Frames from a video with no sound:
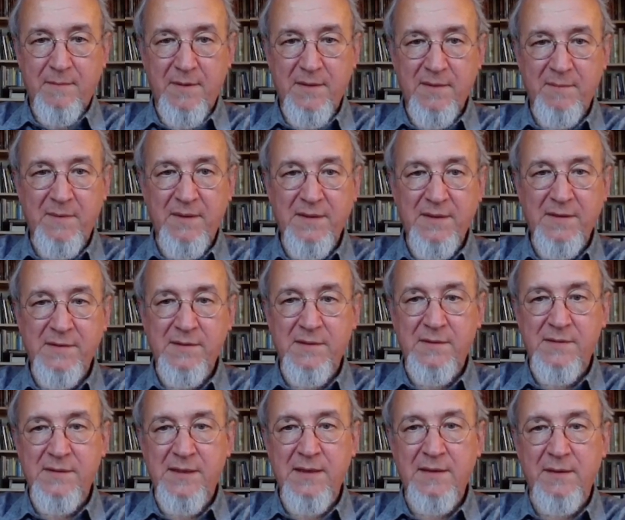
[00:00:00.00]

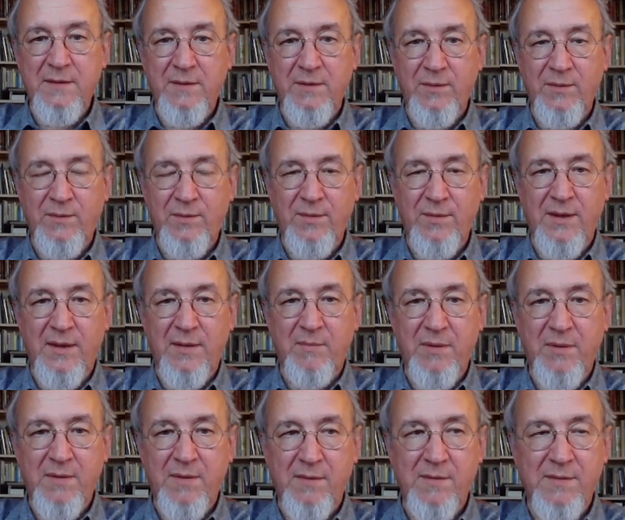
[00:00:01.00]
mathematicians started to do that
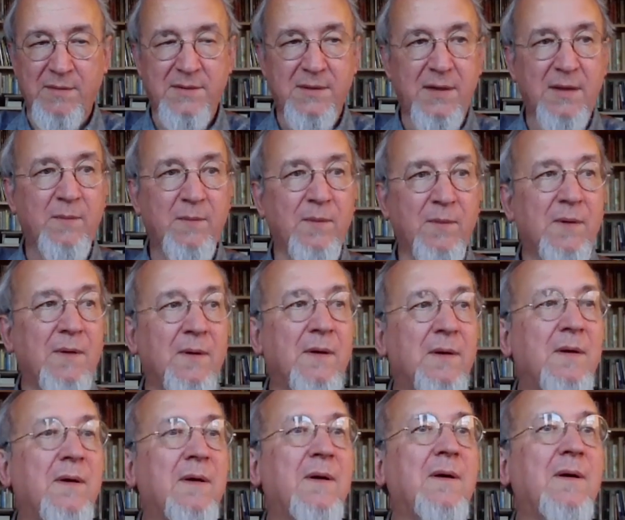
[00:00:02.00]
because they were